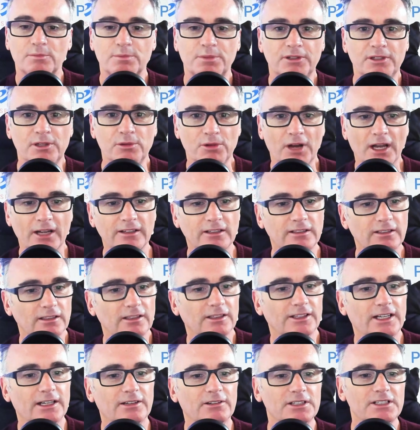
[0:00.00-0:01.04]
pretty radical
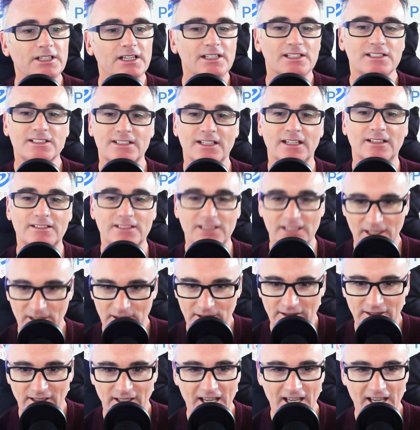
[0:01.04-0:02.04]
nowadays that uh,